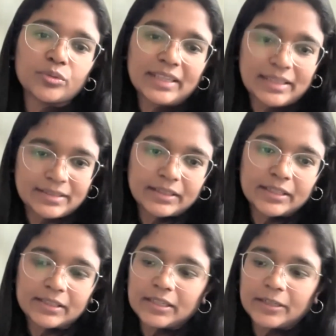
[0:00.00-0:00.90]

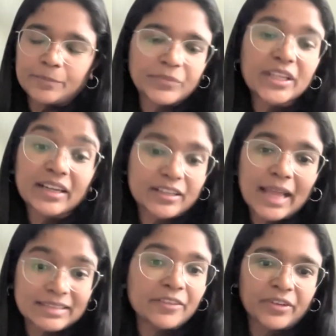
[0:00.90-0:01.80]
illustrate
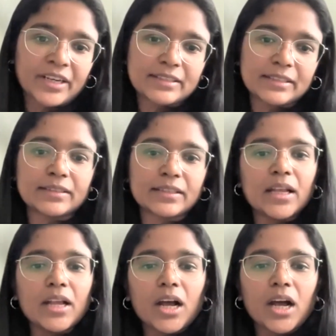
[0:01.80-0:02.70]
as references
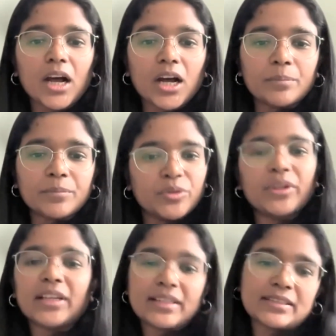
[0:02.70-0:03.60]
to
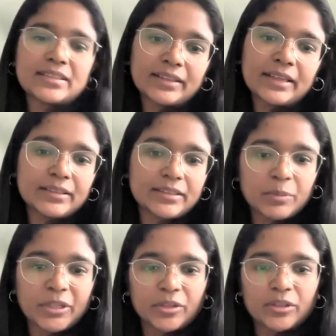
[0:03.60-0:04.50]
illustrate that
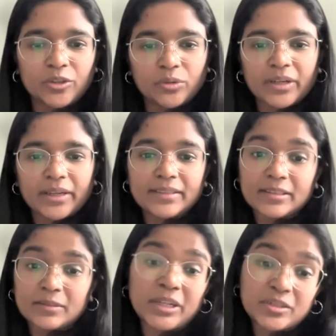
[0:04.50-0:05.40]
this particular yoga
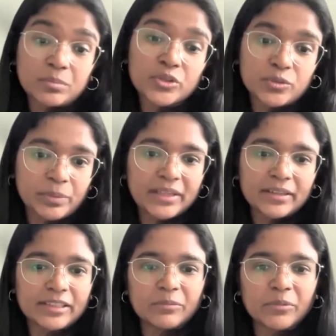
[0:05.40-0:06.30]
is much more
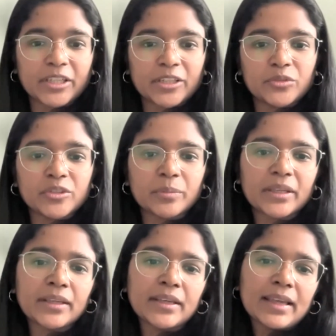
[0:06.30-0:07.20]
superior than what it used to
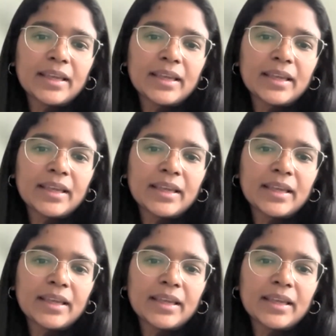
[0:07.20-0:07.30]
be.